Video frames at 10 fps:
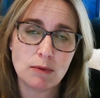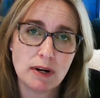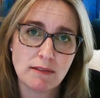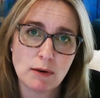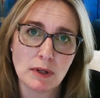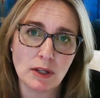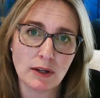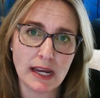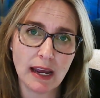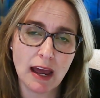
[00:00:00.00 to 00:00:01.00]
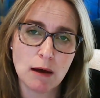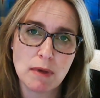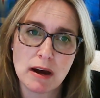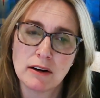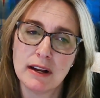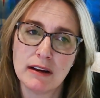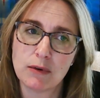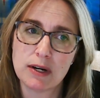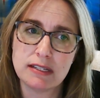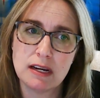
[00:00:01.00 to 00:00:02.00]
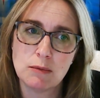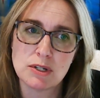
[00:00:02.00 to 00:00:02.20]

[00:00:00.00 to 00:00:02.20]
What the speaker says: Whenever we're looking at modern invoicing,